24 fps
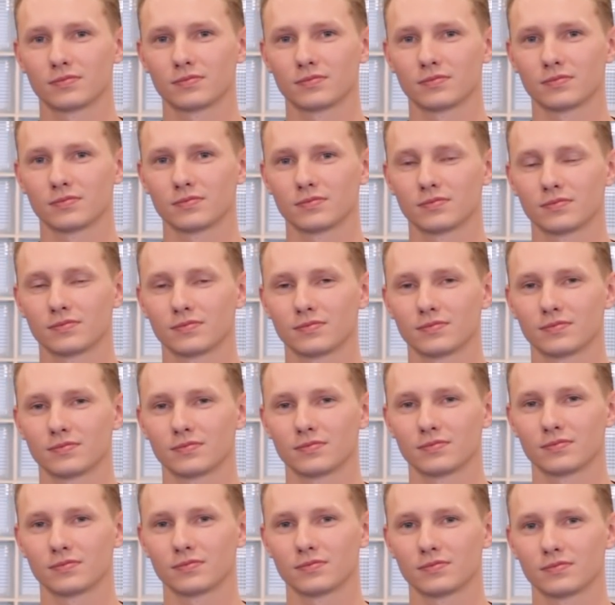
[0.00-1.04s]

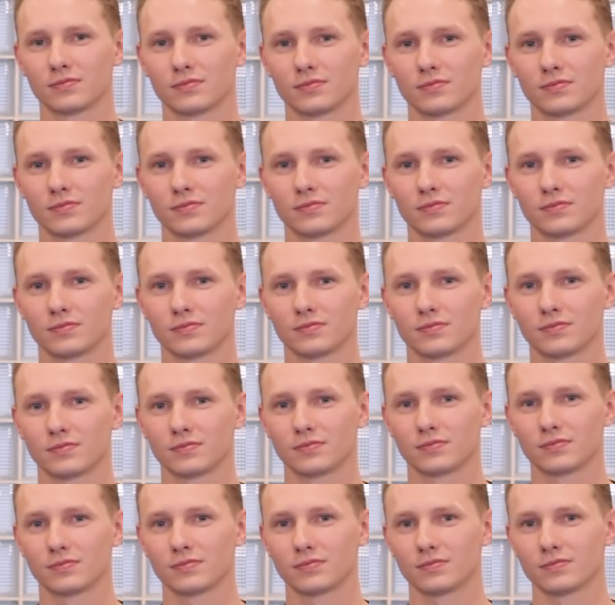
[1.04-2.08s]

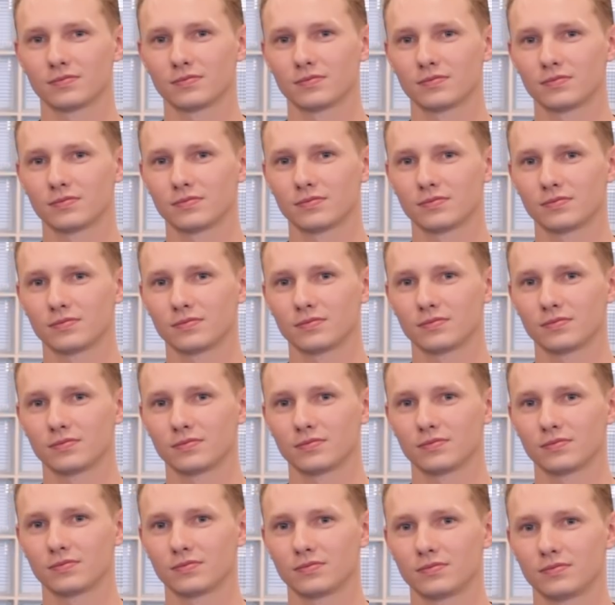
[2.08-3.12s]

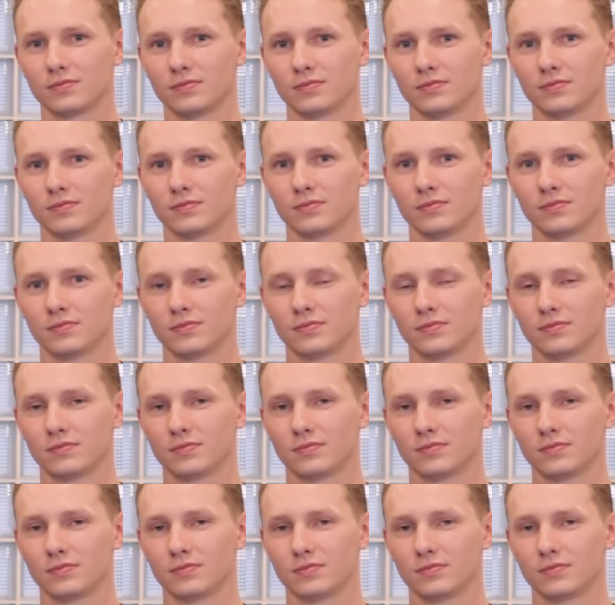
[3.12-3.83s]
This person isn't speaking.